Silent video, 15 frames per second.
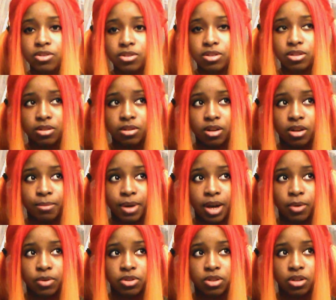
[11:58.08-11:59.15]
to use his
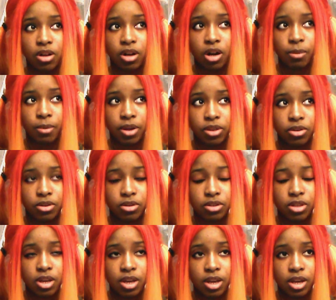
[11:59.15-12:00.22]
powers to harm
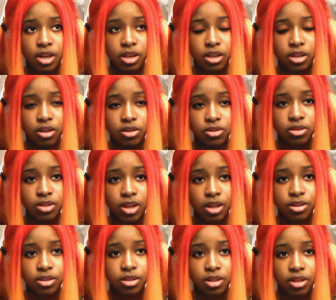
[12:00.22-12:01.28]
others, and he
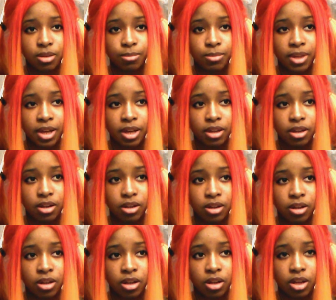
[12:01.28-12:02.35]
tells him that
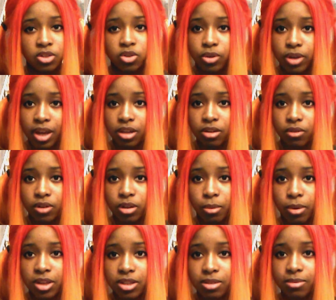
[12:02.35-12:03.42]
it's okay to run
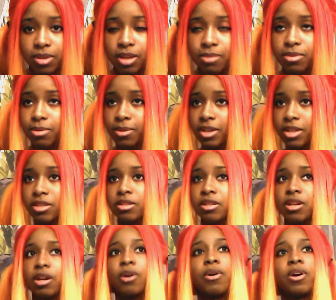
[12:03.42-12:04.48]
away sometimes because,
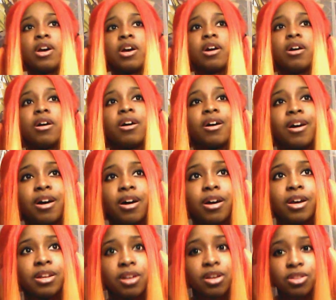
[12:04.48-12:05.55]
you know,
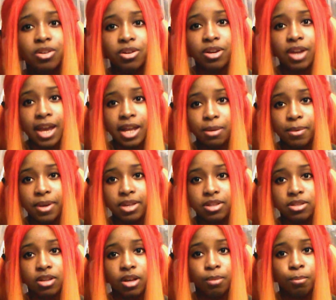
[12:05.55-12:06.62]
in other
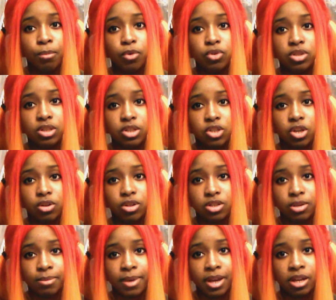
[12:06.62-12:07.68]
animes, mostly Shonen
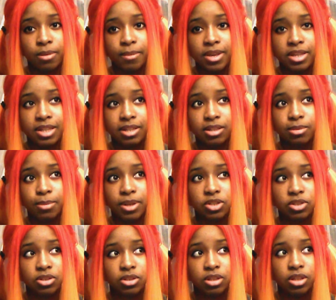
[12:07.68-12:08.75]
Jump animes,
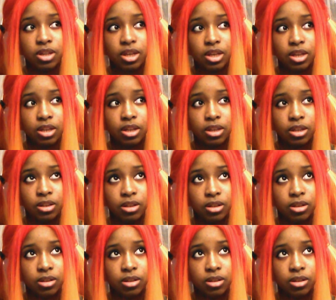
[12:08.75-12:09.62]
especially in,